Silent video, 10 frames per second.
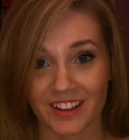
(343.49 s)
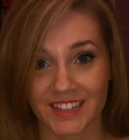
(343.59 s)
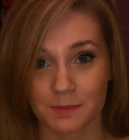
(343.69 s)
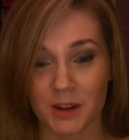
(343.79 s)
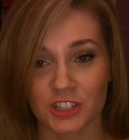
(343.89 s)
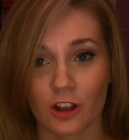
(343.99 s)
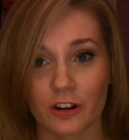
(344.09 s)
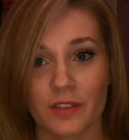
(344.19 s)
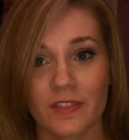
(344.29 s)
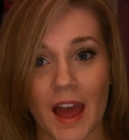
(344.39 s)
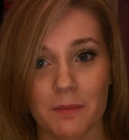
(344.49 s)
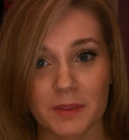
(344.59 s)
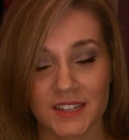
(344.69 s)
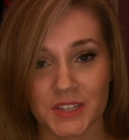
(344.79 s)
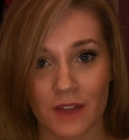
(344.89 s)
It's much longer than that
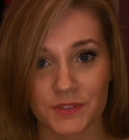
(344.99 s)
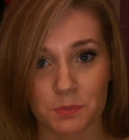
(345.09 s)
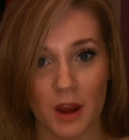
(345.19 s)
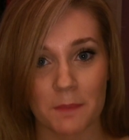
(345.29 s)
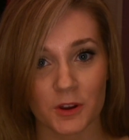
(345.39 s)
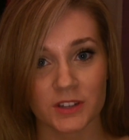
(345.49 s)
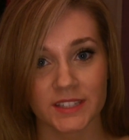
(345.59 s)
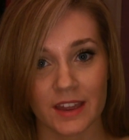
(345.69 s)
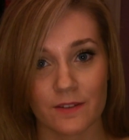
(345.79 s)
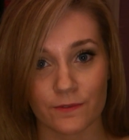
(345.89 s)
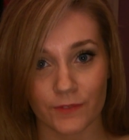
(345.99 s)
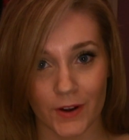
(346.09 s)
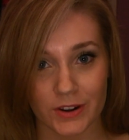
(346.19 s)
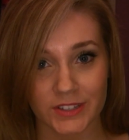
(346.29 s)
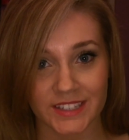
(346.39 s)
because you have to prep your skin
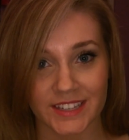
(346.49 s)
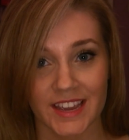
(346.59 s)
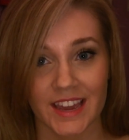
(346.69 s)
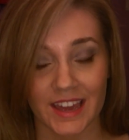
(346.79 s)
first